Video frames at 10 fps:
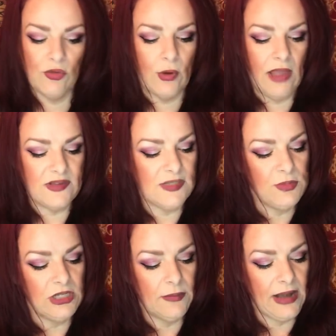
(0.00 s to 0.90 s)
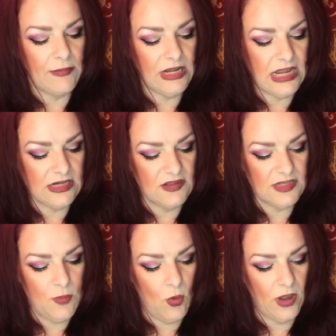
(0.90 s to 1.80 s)
throughout this book, but I'm going to get to
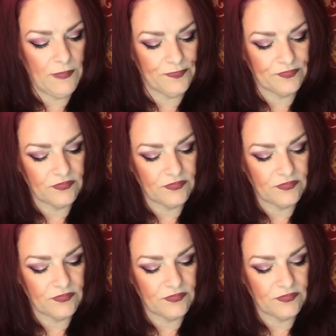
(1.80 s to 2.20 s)
this point.